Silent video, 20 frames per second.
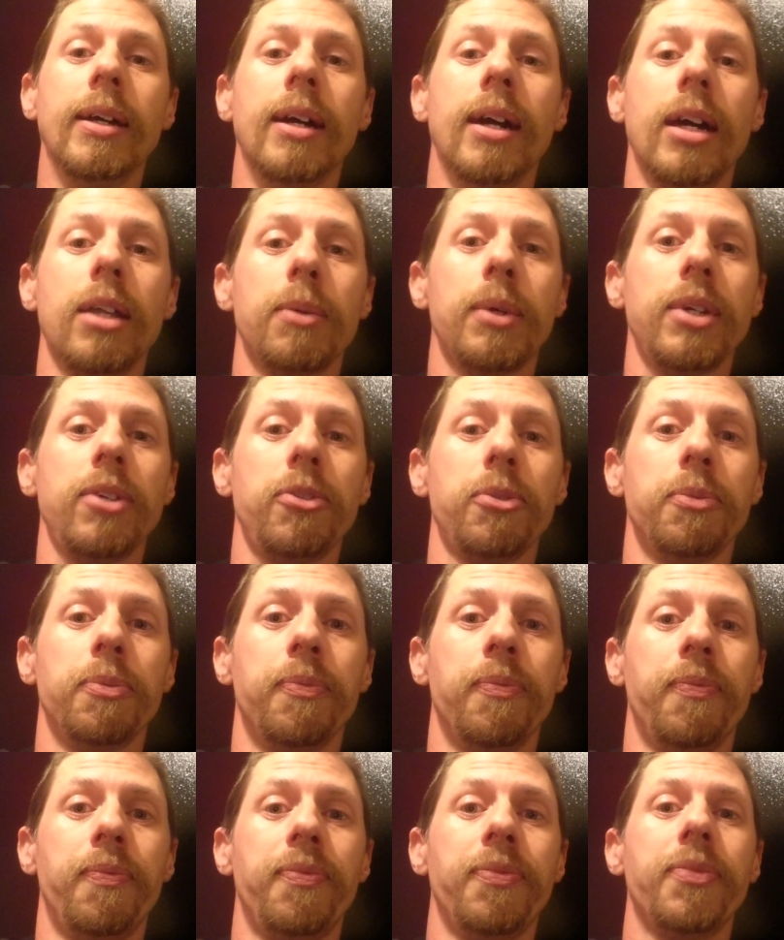Otherwise,
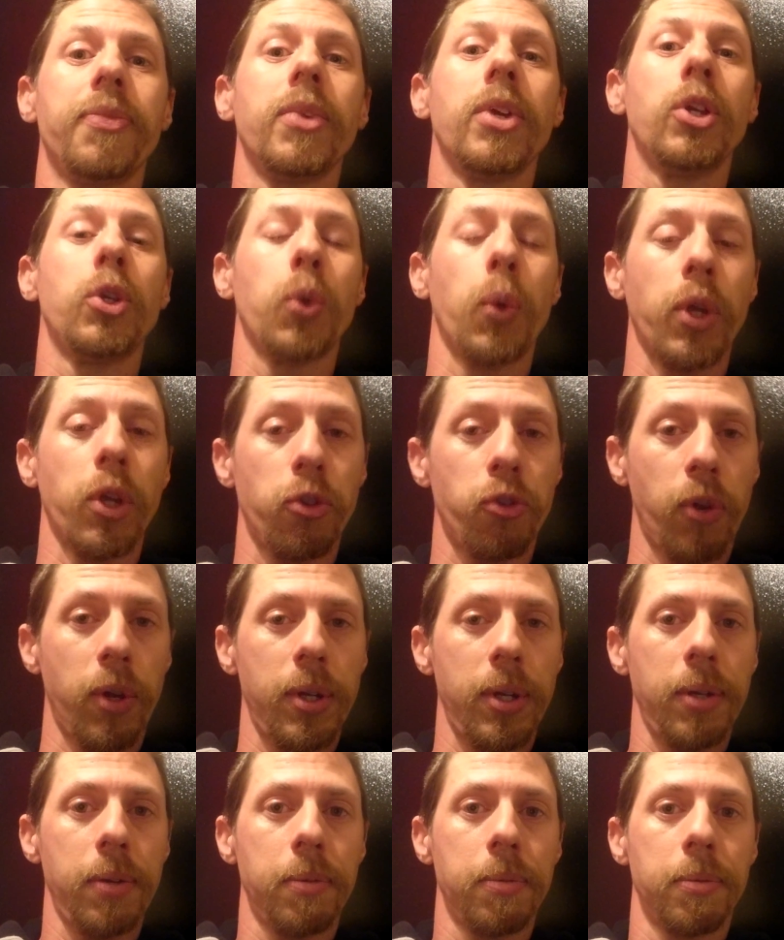enjoy your
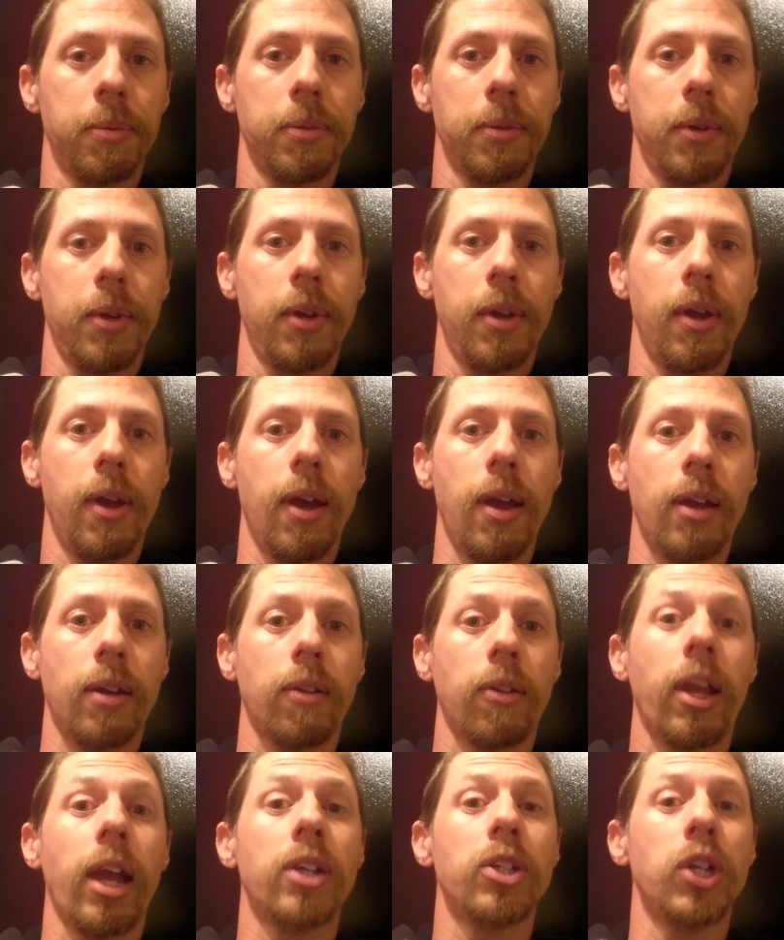training, and
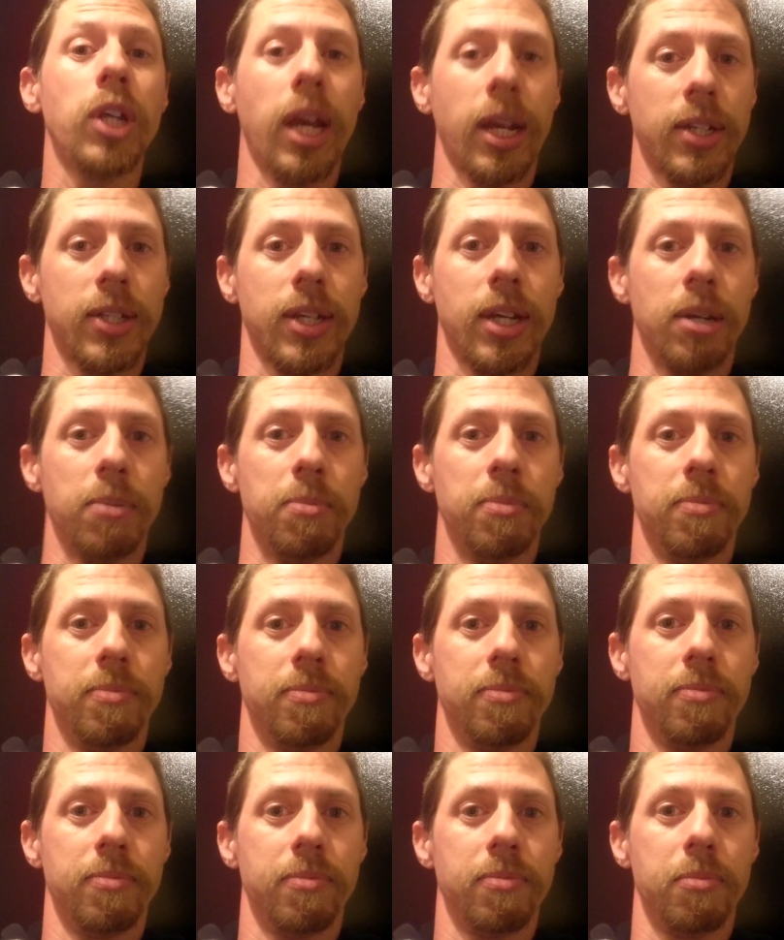I'll catch you next time.
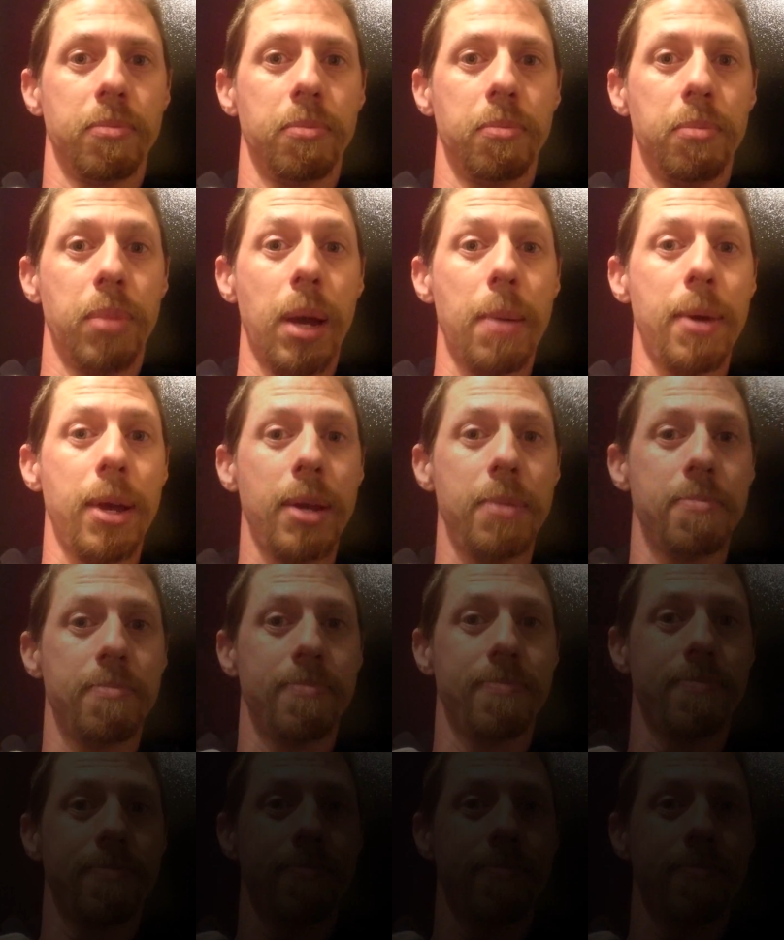Bye bye.